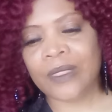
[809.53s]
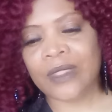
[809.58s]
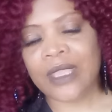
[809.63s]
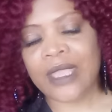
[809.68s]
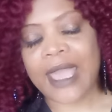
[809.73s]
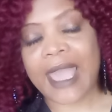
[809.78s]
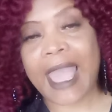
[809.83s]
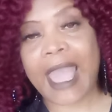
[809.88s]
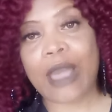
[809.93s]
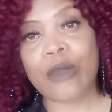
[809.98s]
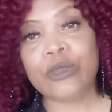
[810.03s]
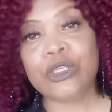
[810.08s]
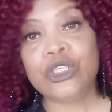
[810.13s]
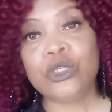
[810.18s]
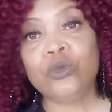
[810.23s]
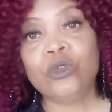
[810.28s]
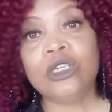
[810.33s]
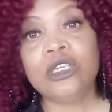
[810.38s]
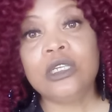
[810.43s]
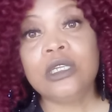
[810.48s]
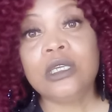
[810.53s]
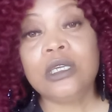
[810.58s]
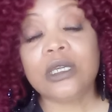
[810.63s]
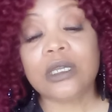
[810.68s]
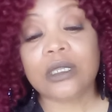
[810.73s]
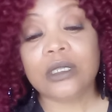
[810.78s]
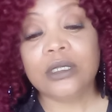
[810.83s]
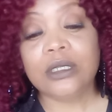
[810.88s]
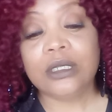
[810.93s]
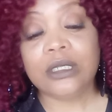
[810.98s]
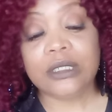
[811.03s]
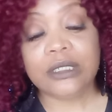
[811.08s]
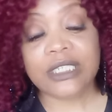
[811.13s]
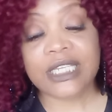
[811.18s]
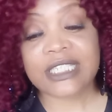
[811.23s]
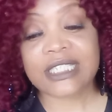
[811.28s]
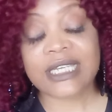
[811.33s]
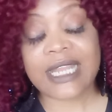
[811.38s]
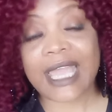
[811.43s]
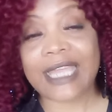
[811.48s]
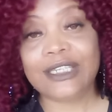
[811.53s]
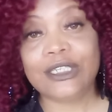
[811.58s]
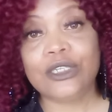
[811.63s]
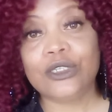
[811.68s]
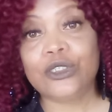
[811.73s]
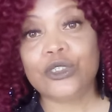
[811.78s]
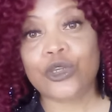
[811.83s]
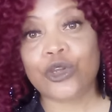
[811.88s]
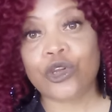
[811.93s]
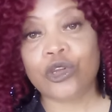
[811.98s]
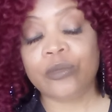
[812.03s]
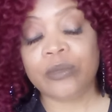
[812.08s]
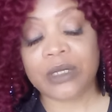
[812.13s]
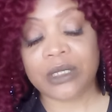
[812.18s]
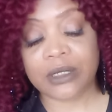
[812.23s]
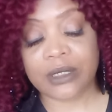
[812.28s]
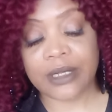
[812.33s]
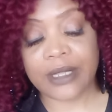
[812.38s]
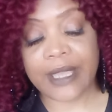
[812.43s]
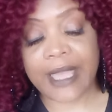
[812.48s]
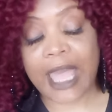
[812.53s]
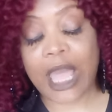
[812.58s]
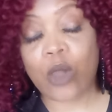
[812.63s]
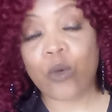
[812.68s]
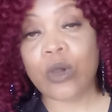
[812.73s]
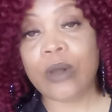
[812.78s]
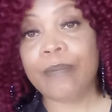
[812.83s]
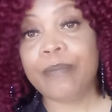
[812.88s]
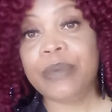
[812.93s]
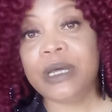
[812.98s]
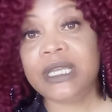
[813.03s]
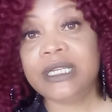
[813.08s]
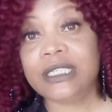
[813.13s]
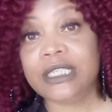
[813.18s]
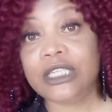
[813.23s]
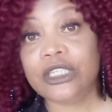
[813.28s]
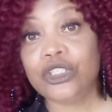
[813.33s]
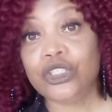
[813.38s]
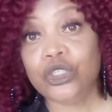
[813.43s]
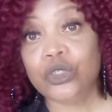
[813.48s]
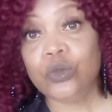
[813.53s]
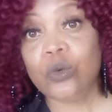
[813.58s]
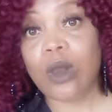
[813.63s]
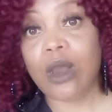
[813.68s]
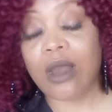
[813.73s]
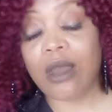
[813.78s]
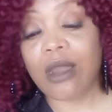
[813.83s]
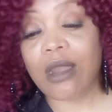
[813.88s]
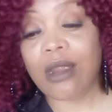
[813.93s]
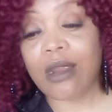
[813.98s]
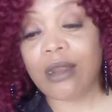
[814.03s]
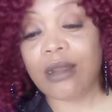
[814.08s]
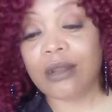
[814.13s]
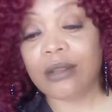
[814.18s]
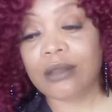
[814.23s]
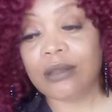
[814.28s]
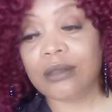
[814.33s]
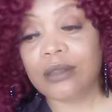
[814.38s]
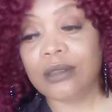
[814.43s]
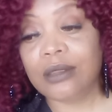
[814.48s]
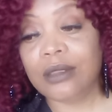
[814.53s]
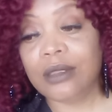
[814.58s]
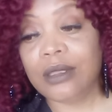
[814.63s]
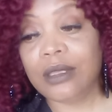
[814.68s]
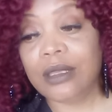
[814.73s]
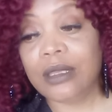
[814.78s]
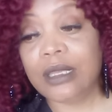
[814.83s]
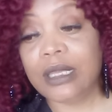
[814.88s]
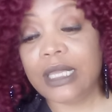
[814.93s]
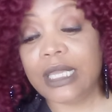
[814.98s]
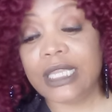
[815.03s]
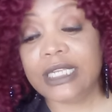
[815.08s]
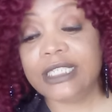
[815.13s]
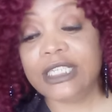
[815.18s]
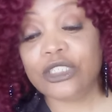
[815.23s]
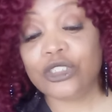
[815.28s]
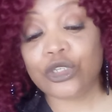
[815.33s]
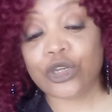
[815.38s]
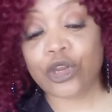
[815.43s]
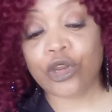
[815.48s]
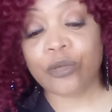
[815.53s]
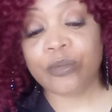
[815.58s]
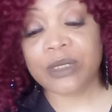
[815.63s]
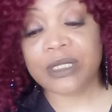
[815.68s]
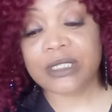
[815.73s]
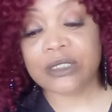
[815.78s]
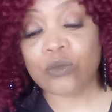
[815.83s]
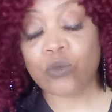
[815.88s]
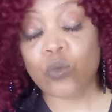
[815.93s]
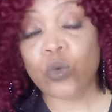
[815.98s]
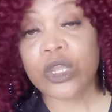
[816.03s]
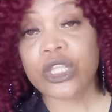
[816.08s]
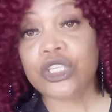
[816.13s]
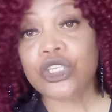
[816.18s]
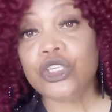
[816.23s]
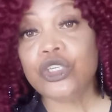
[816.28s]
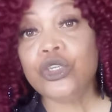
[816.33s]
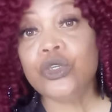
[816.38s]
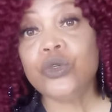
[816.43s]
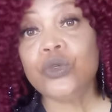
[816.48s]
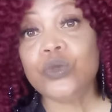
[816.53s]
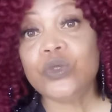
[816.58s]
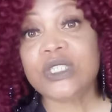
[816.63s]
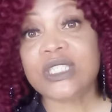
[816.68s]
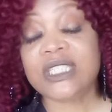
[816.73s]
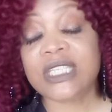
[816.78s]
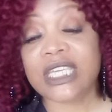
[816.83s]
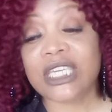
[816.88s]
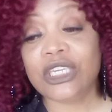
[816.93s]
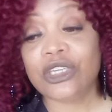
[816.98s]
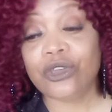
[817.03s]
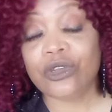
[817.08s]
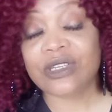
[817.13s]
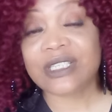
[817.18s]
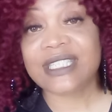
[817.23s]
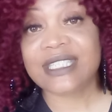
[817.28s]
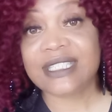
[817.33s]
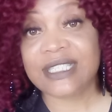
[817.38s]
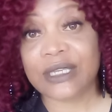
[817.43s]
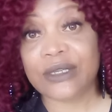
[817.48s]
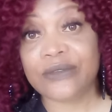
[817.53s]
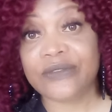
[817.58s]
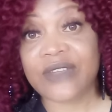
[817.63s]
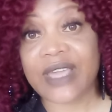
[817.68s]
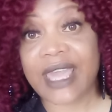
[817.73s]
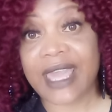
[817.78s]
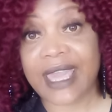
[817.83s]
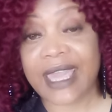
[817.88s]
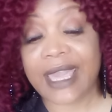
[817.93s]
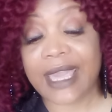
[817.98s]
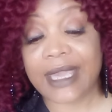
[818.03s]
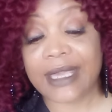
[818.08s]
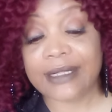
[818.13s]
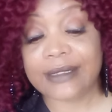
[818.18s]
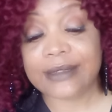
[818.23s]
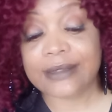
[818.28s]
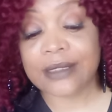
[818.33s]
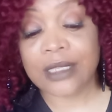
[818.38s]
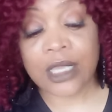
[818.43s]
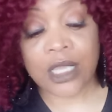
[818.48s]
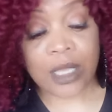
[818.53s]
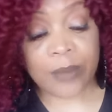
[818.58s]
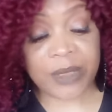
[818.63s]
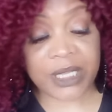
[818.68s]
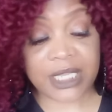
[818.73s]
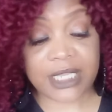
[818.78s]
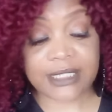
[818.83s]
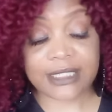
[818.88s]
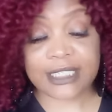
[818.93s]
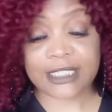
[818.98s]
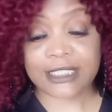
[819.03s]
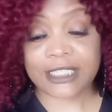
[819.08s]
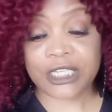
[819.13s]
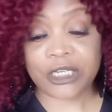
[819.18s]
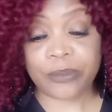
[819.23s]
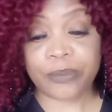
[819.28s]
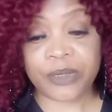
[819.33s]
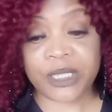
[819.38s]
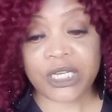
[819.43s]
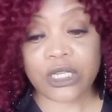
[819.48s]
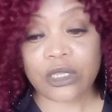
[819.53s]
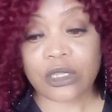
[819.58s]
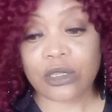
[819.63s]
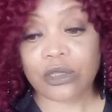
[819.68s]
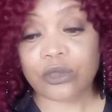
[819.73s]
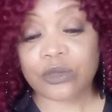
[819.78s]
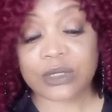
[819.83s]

How you look does not determine how abundant you are. It determines what you see yourself as because this Ten of Pentacles